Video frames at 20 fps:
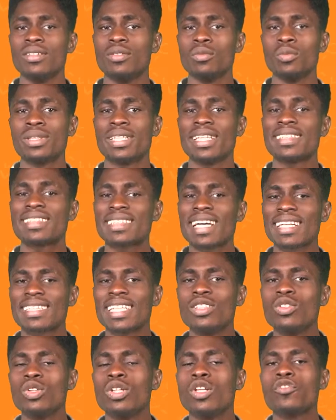with a
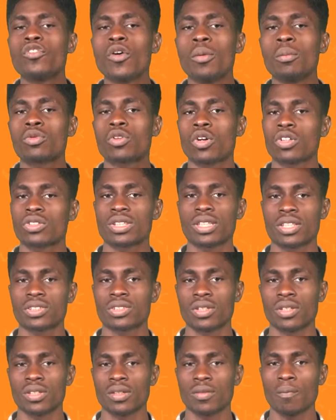certain uniform
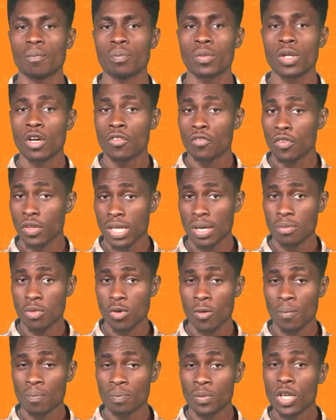cross-section.
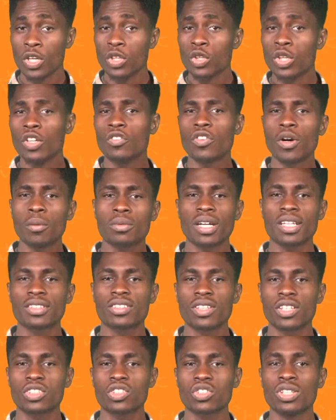Furthermore, uniform
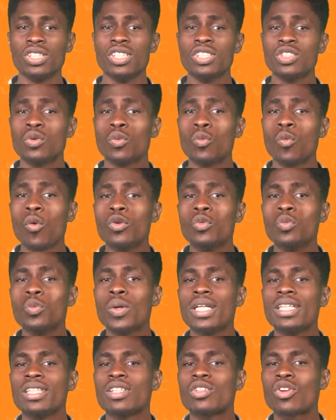cross-section is the one
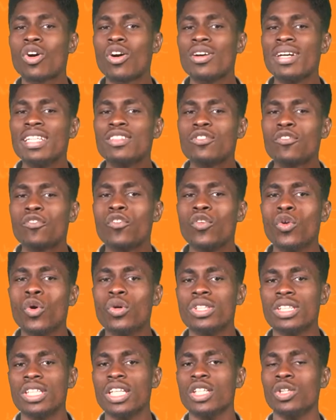where the current
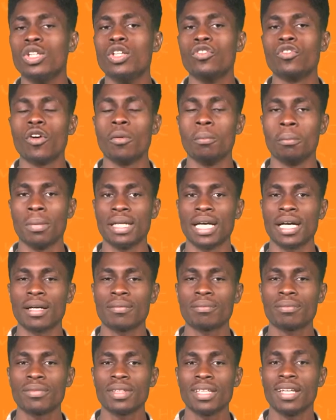flows in a uniform
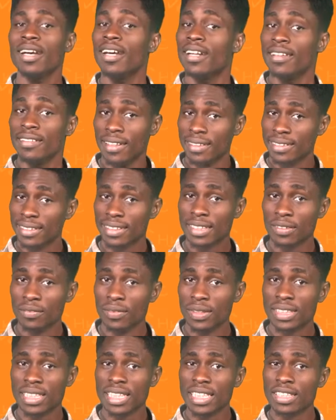manner.
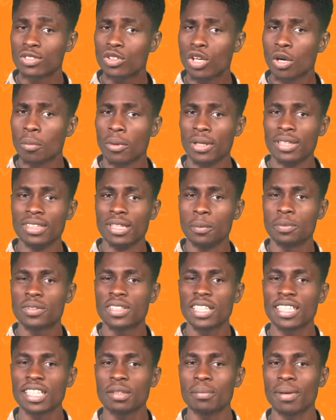Resistivity is commonly
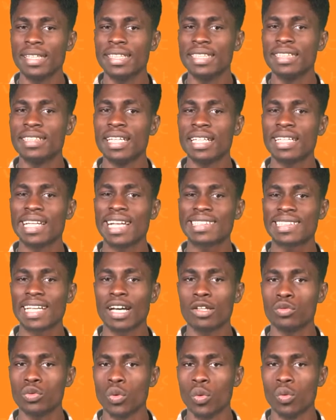represented by the Greek
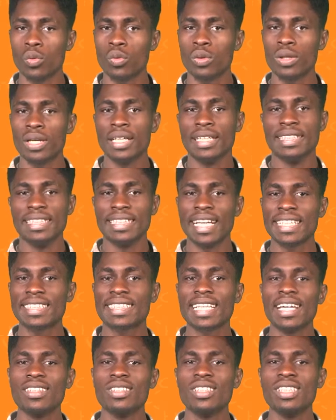letter rho. The
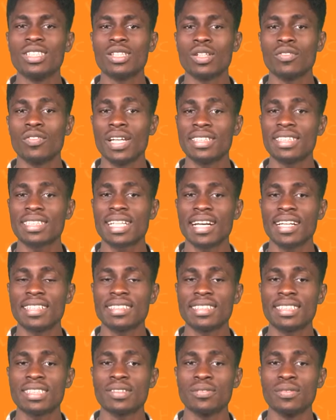SI unit of electrical
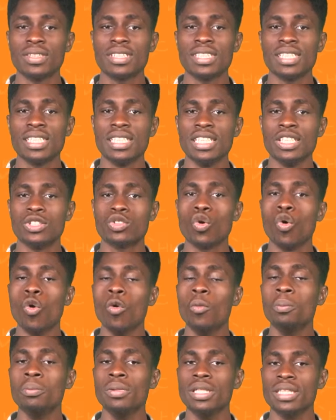resistivity is
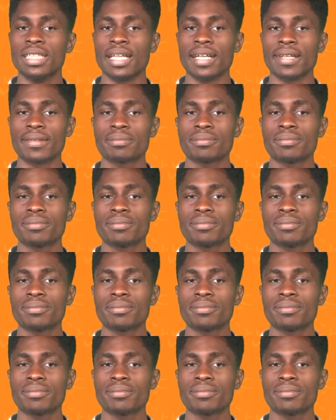ohm meter.